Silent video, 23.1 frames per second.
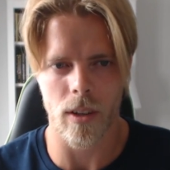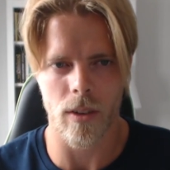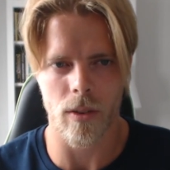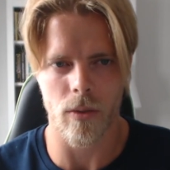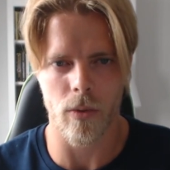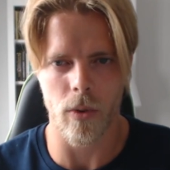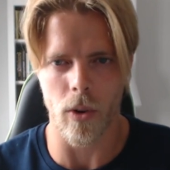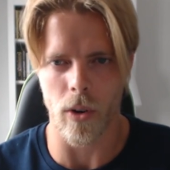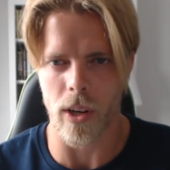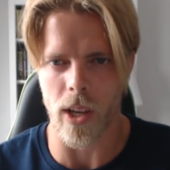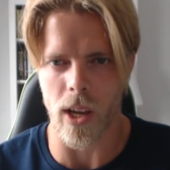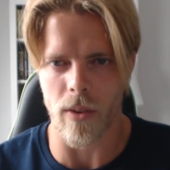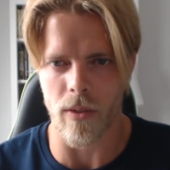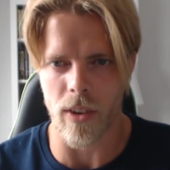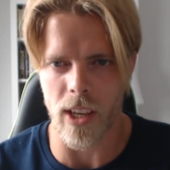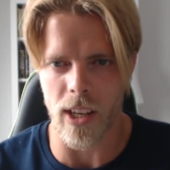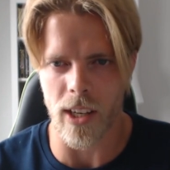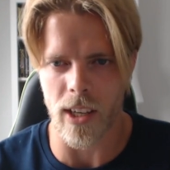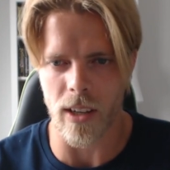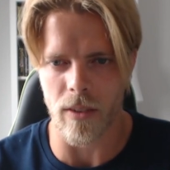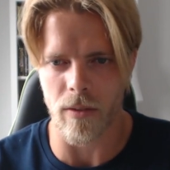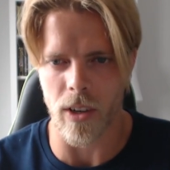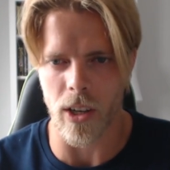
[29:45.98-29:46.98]
full day of
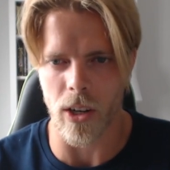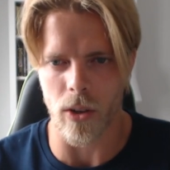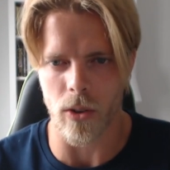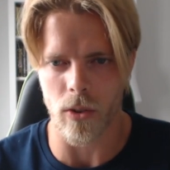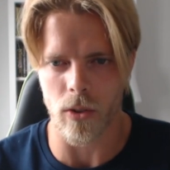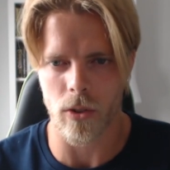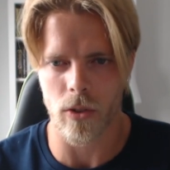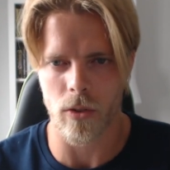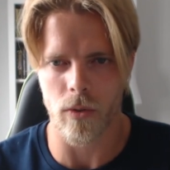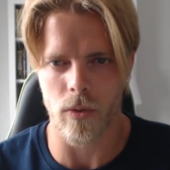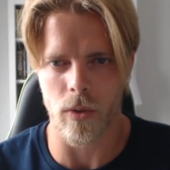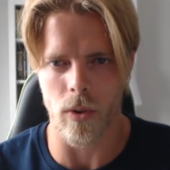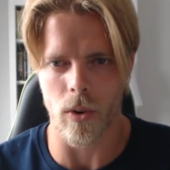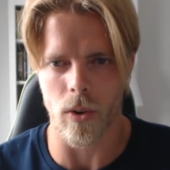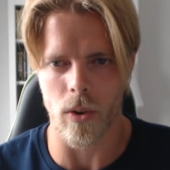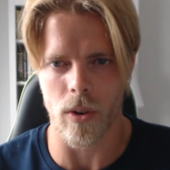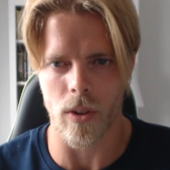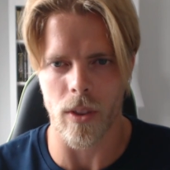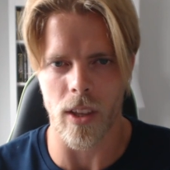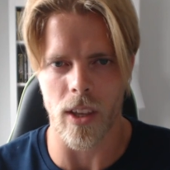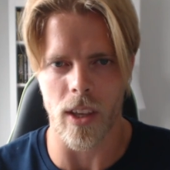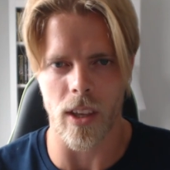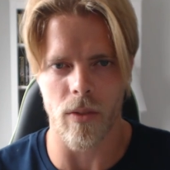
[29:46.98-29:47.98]
eating videos for
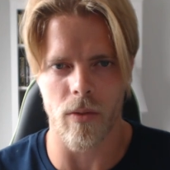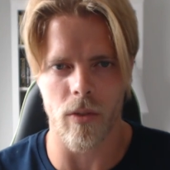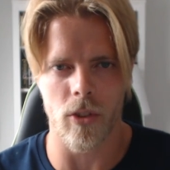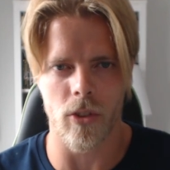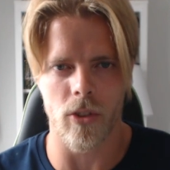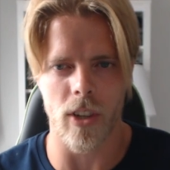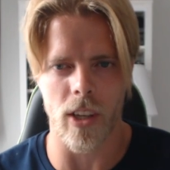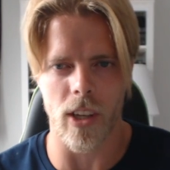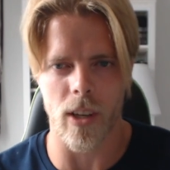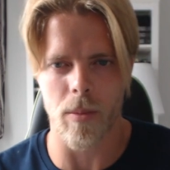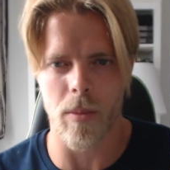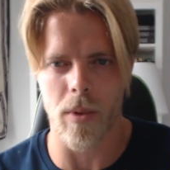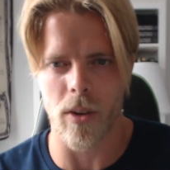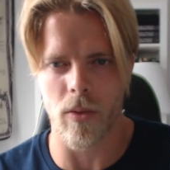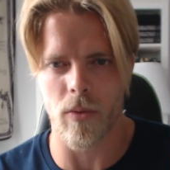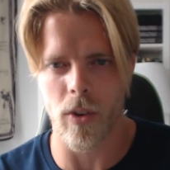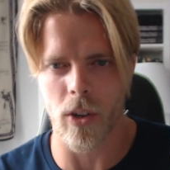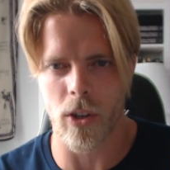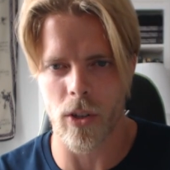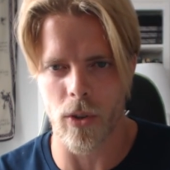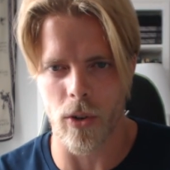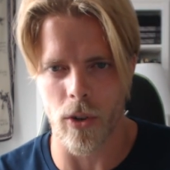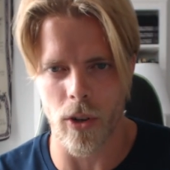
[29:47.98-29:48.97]
the physique
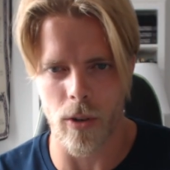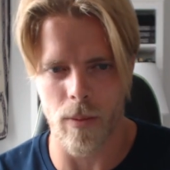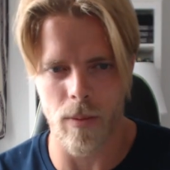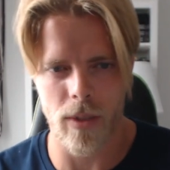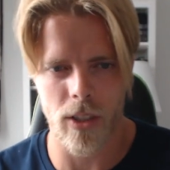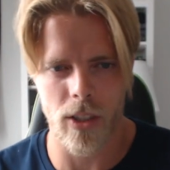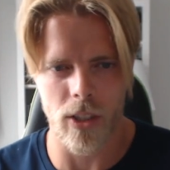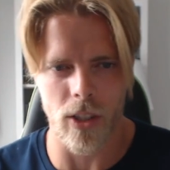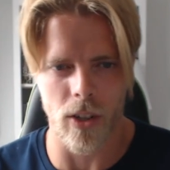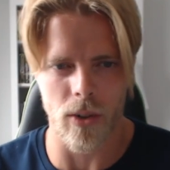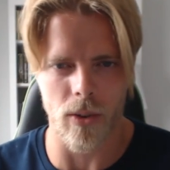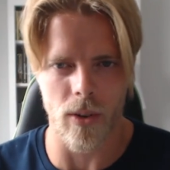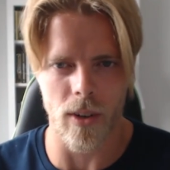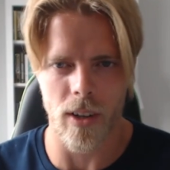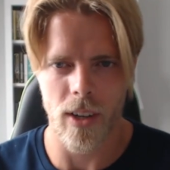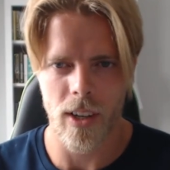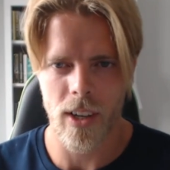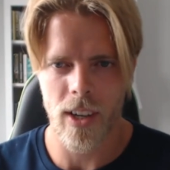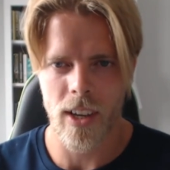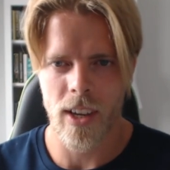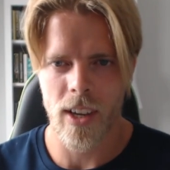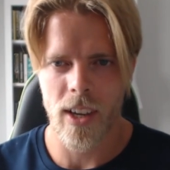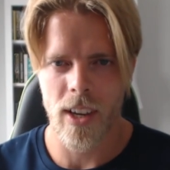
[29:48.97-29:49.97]
manufactorum, so
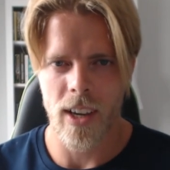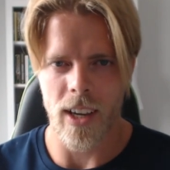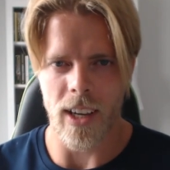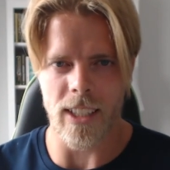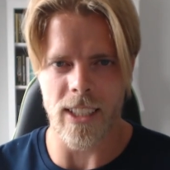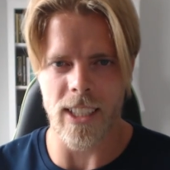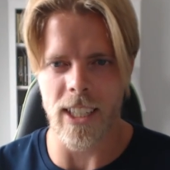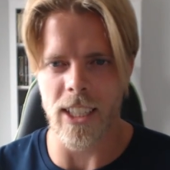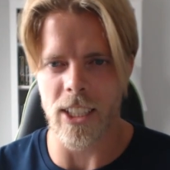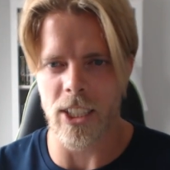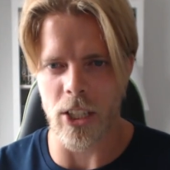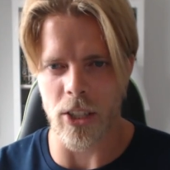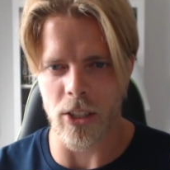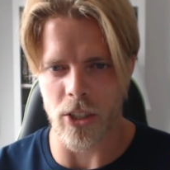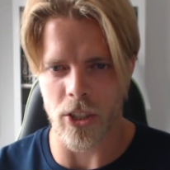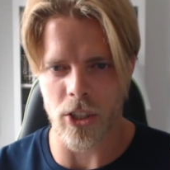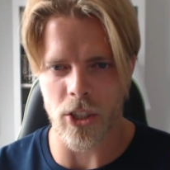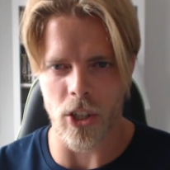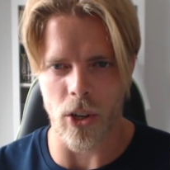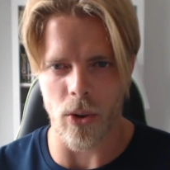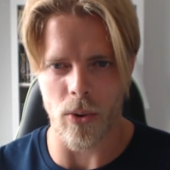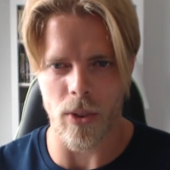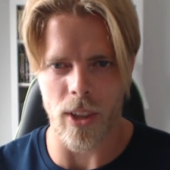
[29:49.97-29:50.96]
it's easier to
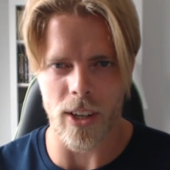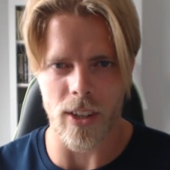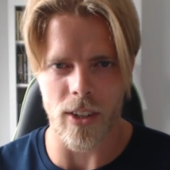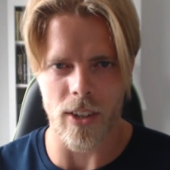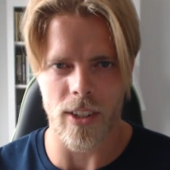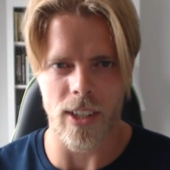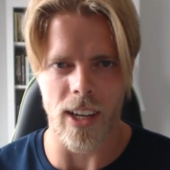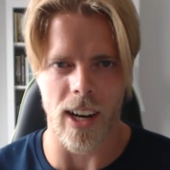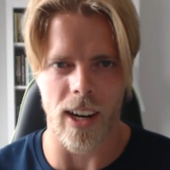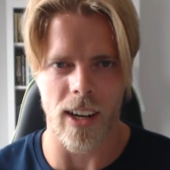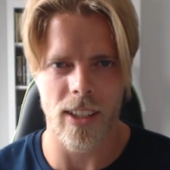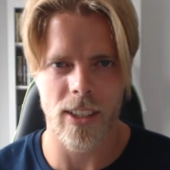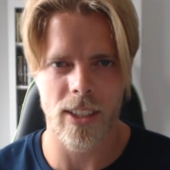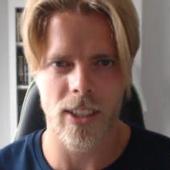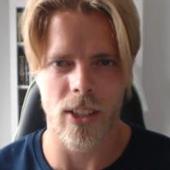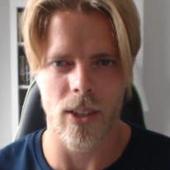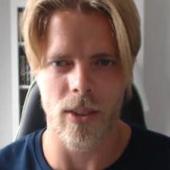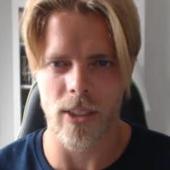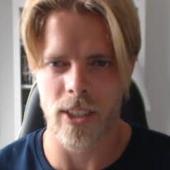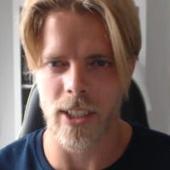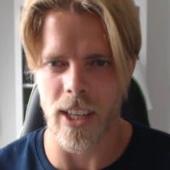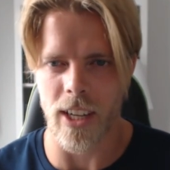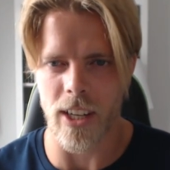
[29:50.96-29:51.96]
show than to tell.
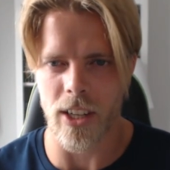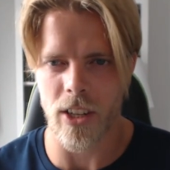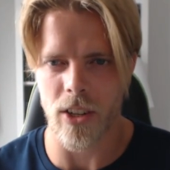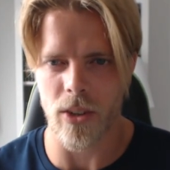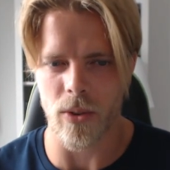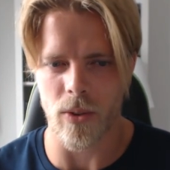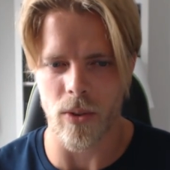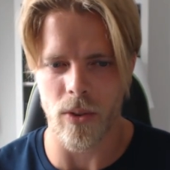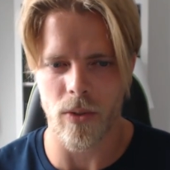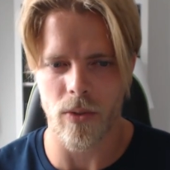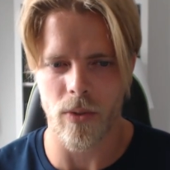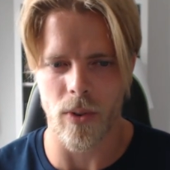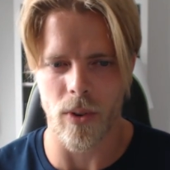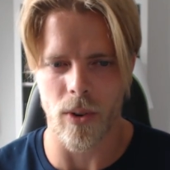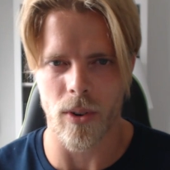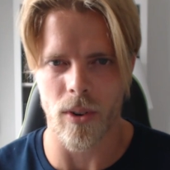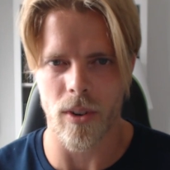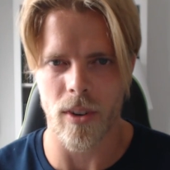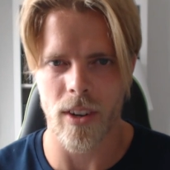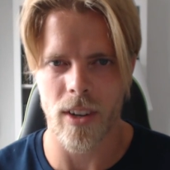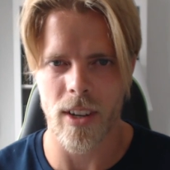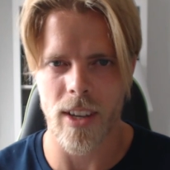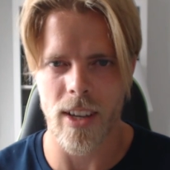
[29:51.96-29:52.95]
So stay tuned
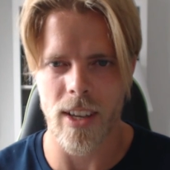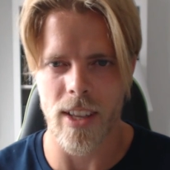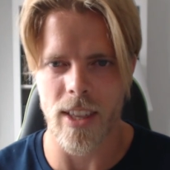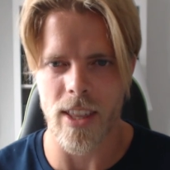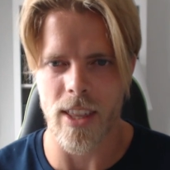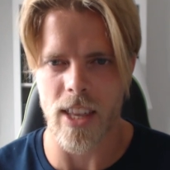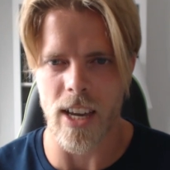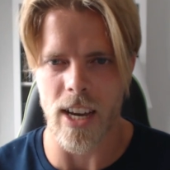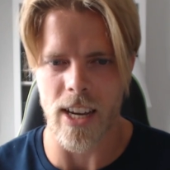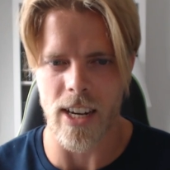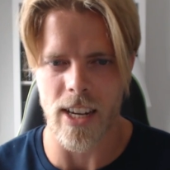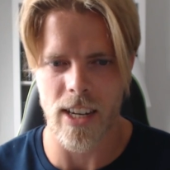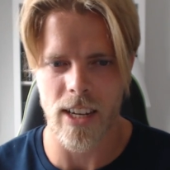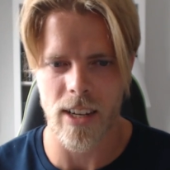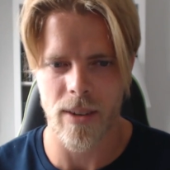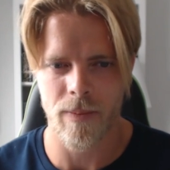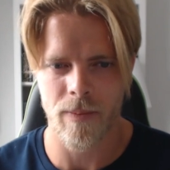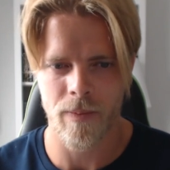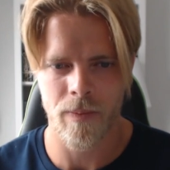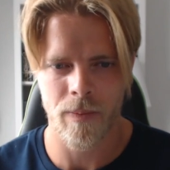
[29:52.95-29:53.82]
for that.